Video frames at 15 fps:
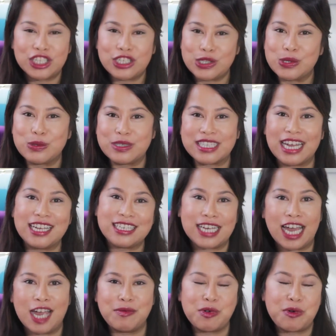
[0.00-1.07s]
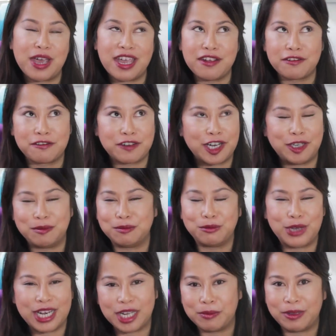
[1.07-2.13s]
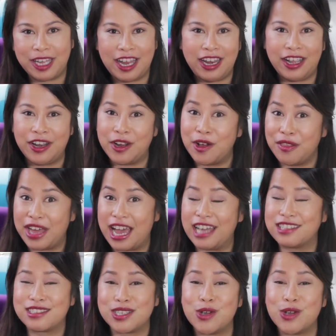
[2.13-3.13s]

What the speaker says: use that time away from wedding planning and all that.